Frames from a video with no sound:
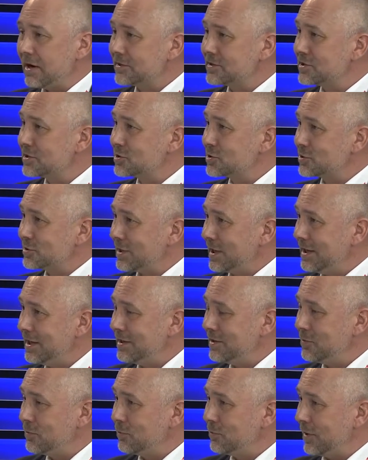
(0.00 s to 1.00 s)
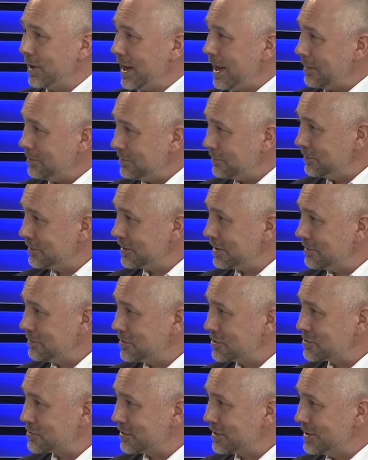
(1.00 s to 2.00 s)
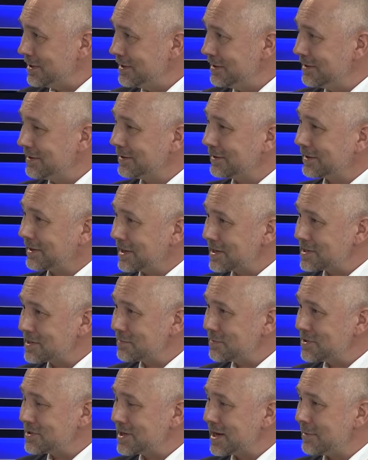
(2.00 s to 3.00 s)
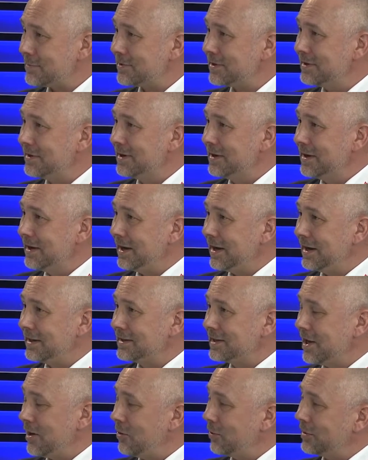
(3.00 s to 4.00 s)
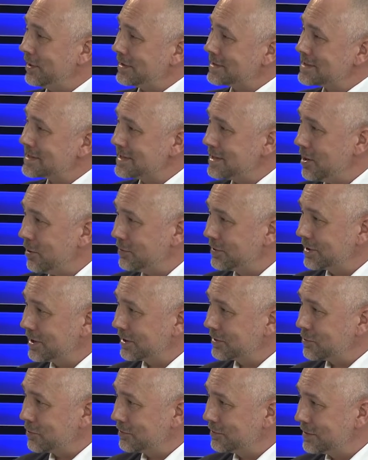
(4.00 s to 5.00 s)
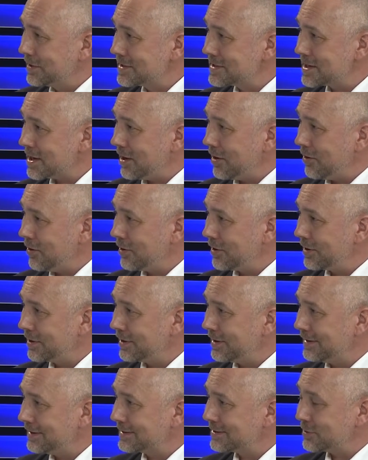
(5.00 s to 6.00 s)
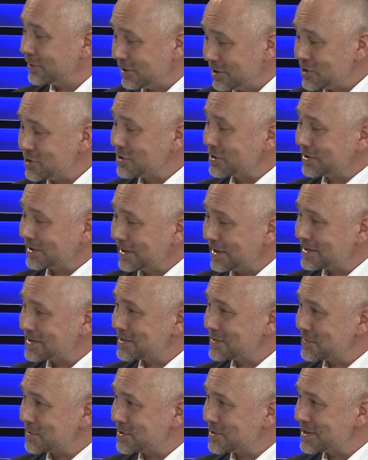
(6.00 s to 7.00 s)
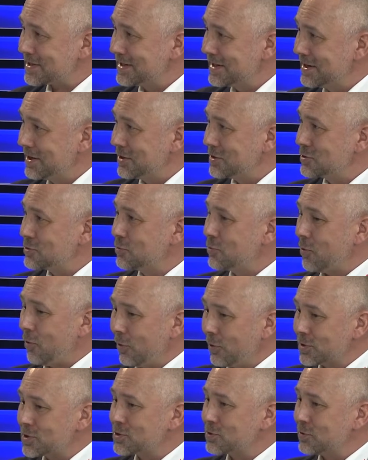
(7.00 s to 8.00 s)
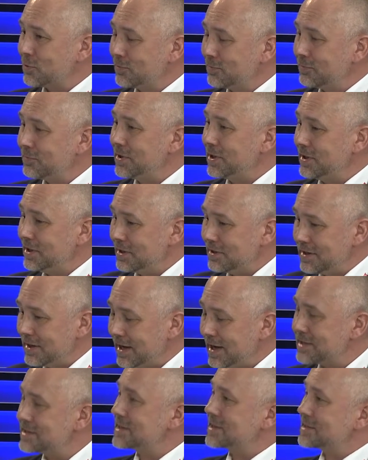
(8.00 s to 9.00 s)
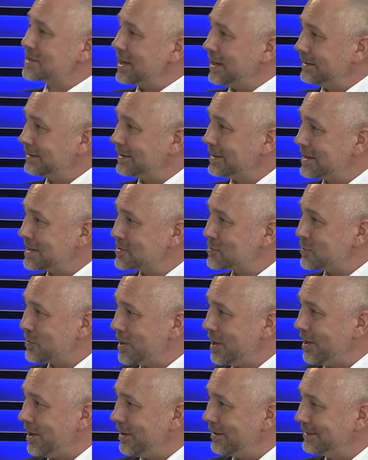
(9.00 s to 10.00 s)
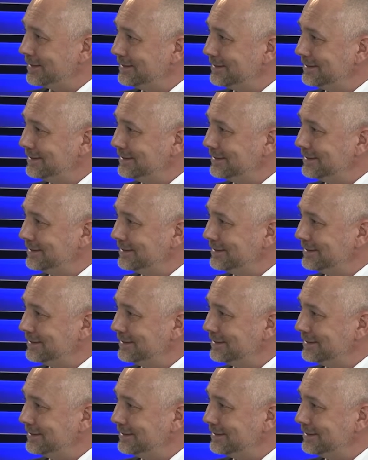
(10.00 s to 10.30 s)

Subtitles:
until today, we are happy with the imagery, the customer is happy, and now let's see how we can convince our traditional customers to also be as excited as we are.